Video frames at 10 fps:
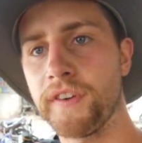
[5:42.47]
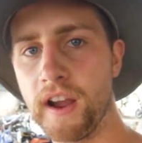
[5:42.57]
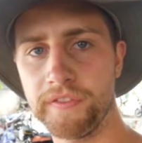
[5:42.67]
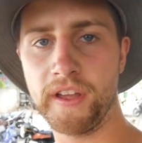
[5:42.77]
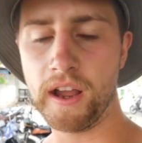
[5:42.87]

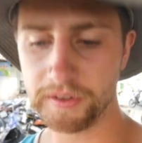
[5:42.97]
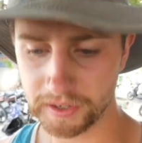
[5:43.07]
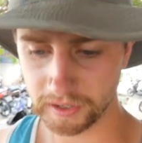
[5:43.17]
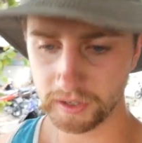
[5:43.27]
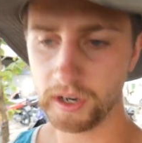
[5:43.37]

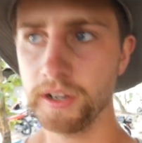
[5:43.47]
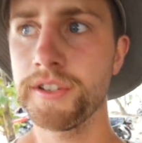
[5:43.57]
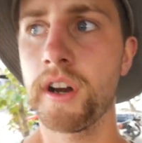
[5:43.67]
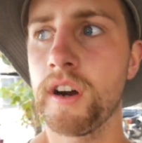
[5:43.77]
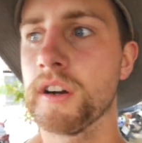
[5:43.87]
5,000
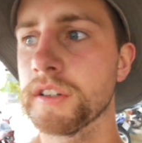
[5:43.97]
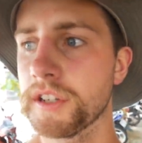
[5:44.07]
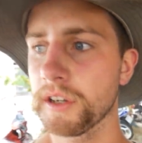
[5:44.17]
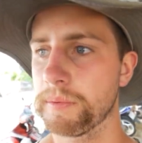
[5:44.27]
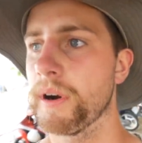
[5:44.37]
dong
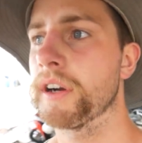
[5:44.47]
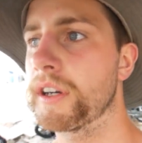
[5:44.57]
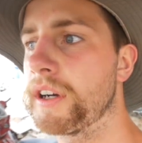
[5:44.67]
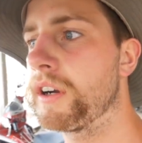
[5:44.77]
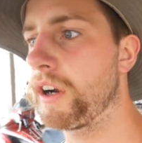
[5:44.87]
to
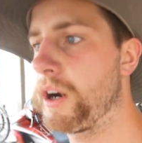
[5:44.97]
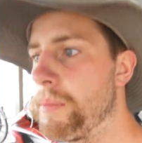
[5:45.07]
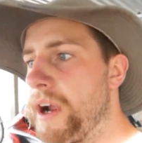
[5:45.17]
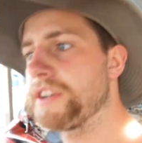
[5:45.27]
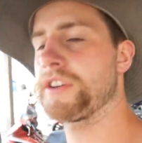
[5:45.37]
park our
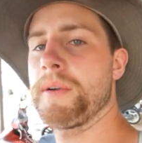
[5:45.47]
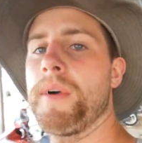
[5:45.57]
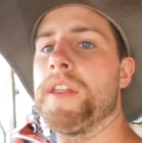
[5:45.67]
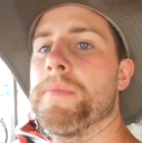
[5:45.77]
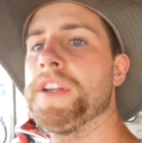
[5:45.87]
bike straight
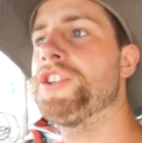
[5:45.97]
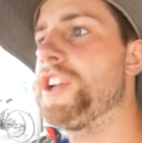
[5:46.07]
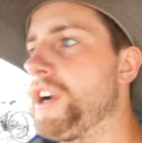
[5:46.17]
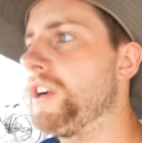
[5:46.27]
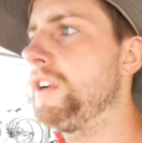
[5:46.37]
by the beach here.